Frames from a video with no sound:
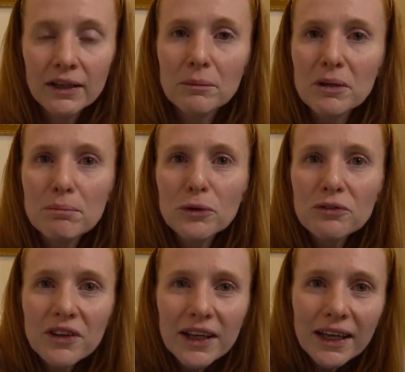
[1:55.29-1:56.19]
Let me
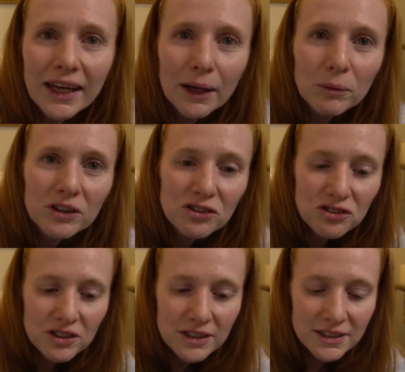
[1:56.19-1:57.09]
move the camera
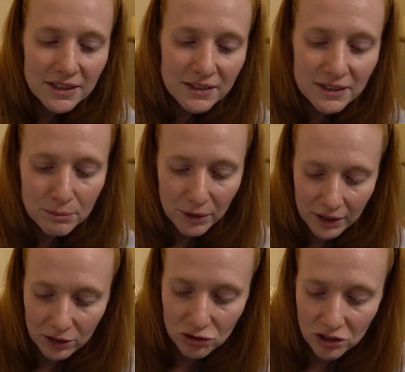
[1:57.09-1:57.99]
just a
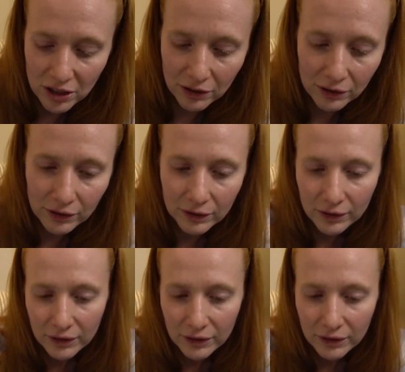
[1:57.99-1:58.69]
smidge here